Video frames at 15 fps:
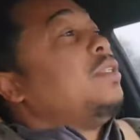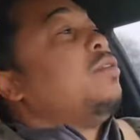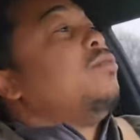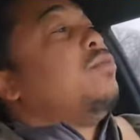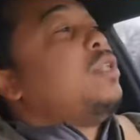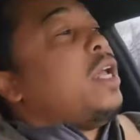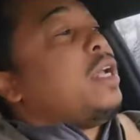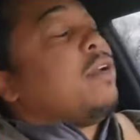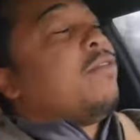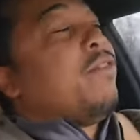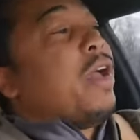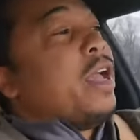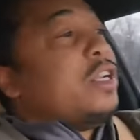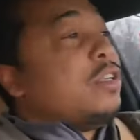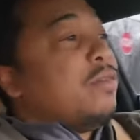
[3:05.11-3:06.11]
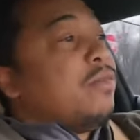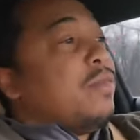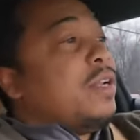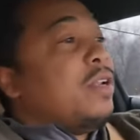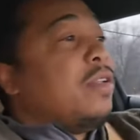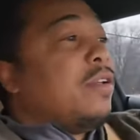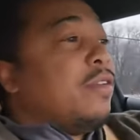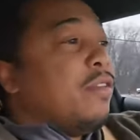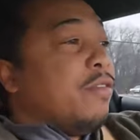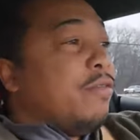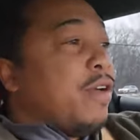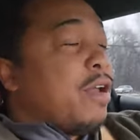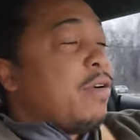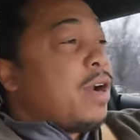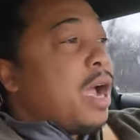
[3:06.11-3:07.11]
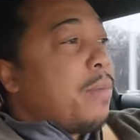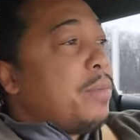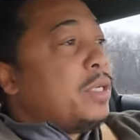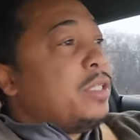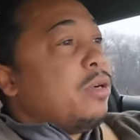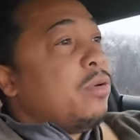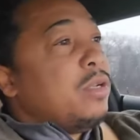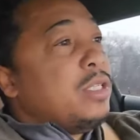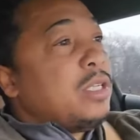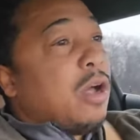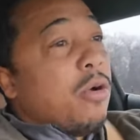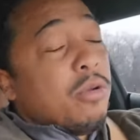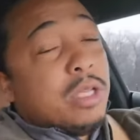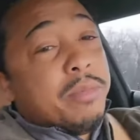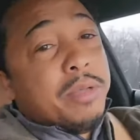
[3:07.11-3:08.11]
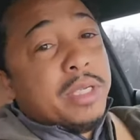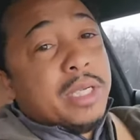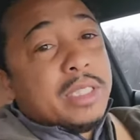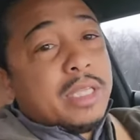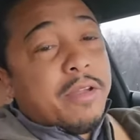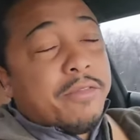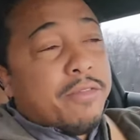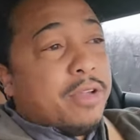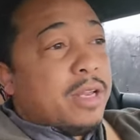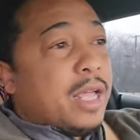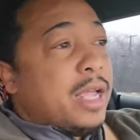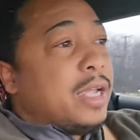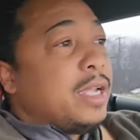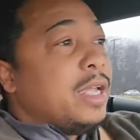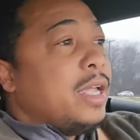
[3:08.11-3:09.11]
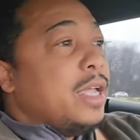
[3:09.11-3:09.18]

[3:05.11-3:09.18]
to take advantage of many of the veteran opportunities, only because I feel like